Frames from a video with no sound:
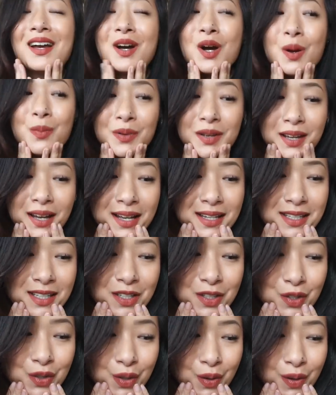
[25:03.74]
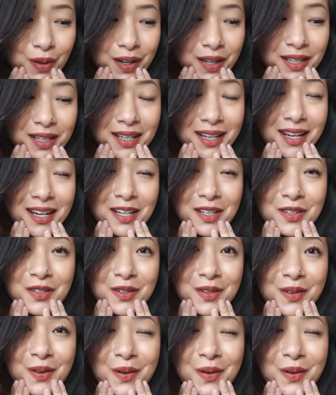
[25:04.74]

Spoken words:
I hope you guys enjoyed getting to